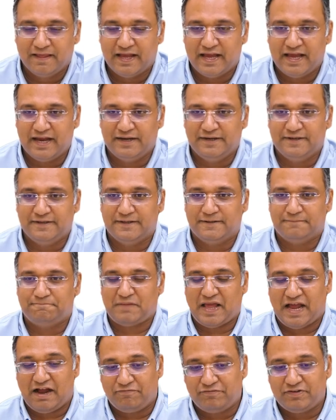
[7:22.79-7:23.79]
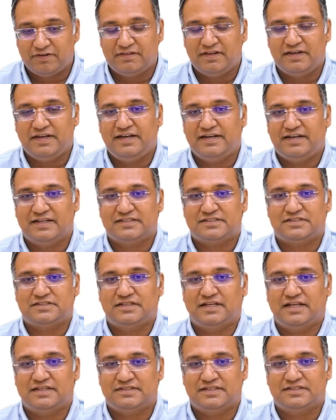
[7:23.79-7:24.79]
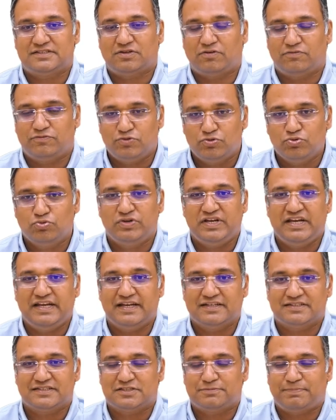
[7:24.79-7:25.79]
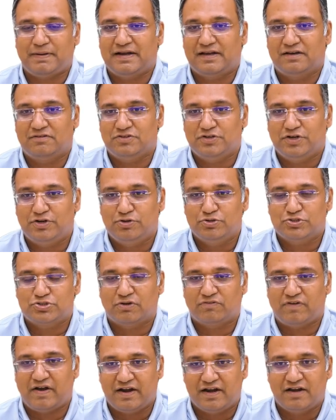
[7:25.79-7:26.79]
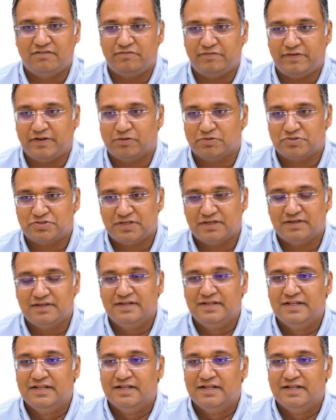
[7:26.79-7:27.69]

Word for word: And uh, after the NEET SS of new NEET SS pattern was introduced of 150 question,